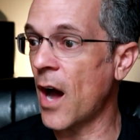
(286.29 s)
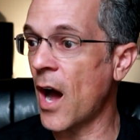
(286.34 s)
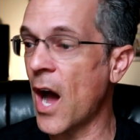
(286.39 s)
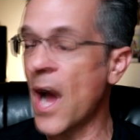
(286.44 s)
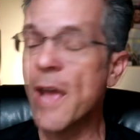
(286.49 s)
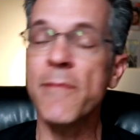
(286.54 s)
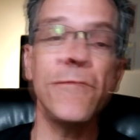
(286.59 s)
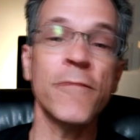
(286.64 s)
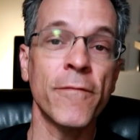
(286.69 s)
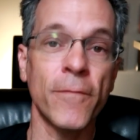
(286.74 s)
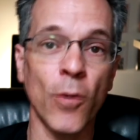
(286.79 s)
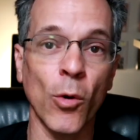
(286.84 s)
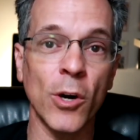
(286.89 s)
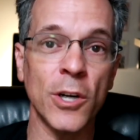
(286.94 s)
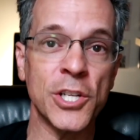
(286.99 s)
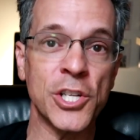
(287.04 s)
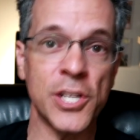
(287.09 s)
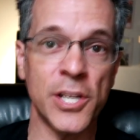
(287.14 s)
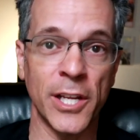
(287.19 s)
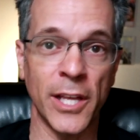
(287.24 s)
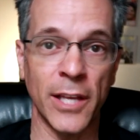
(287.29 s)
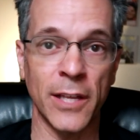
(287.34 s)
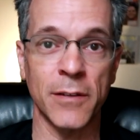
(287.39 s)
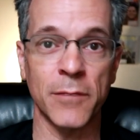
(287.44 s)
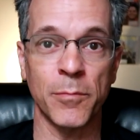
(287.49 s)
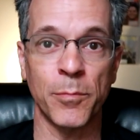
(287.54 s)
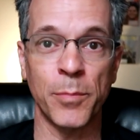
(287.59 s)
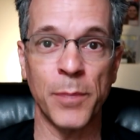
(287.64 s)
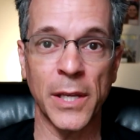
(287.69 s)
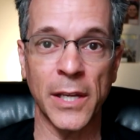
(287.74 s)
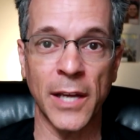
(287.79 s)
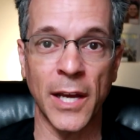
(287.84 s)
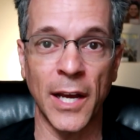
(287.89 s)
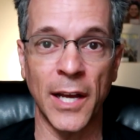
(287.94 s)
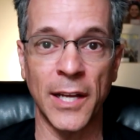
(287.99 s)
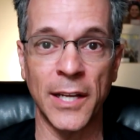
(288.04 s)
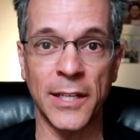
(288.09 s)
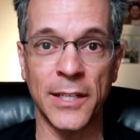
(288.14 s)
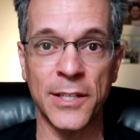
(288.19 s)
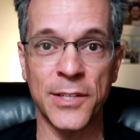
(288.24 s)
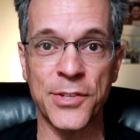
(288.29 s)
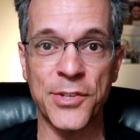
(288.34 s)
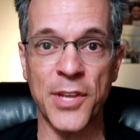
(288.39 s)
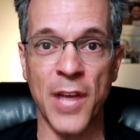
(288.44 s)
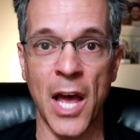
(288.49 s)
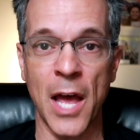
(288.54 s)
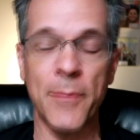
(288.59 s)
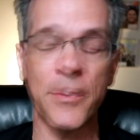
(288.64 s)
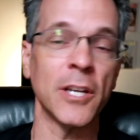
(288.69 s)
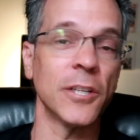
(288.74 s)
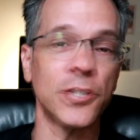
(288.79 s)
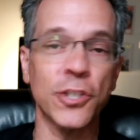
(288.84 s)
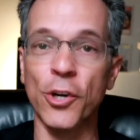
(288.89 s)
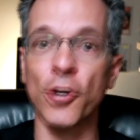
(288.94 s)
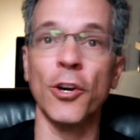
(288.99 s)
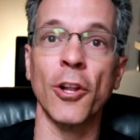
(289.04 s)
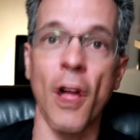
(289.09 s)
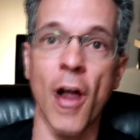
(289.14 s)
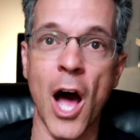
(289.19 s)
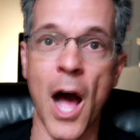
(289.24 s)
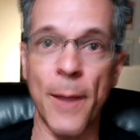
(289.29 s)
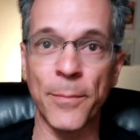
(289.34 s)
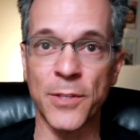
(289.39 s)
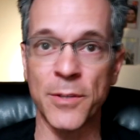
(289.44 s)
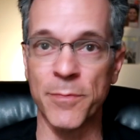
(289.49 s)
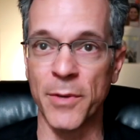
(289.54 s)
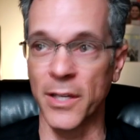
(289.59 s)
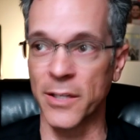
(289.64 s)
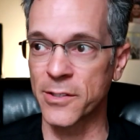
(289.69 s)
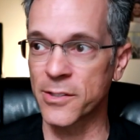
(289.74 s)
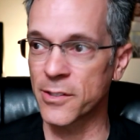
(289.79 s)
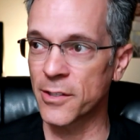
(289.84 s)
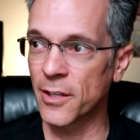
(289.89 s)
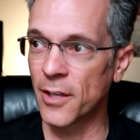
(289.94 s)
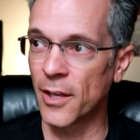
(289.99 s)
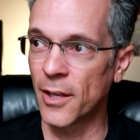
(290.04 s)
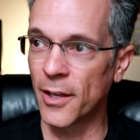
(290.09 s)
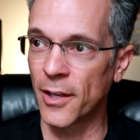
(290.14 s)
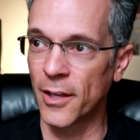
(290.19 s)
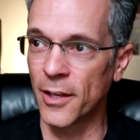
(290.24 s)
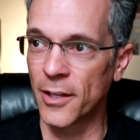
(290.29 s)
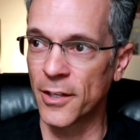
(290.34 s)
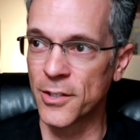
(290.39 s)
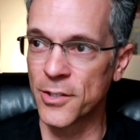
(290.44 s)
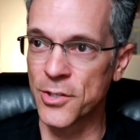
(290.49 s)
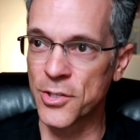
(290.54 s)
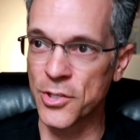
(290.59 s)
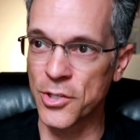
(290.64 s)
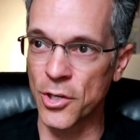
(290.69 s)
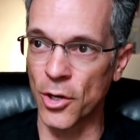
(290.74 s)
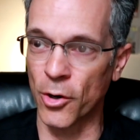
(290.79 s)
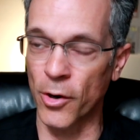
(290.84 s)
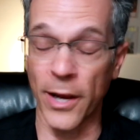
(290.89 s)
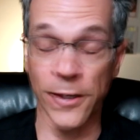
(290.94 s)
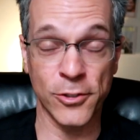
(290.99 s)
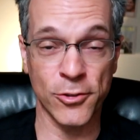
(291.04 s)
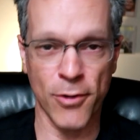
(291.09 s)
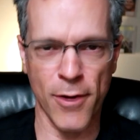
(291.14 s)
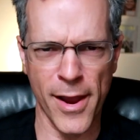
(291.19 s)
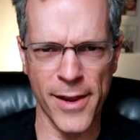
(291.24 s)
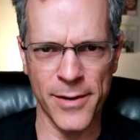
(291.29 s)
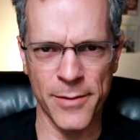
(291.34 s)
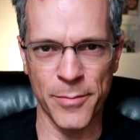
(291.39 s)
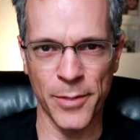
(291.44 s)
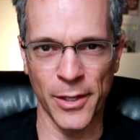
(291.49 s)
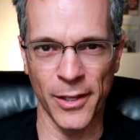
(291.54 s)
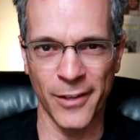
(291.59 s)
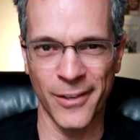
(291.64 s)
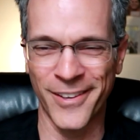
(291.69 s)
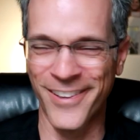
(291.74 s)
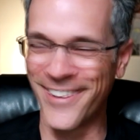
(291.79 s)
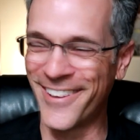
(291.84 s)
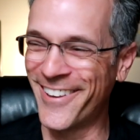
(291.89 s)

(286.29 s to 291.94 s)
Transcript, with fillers: I'm fortunate because I'm an eternal optimist, so, or I try to be.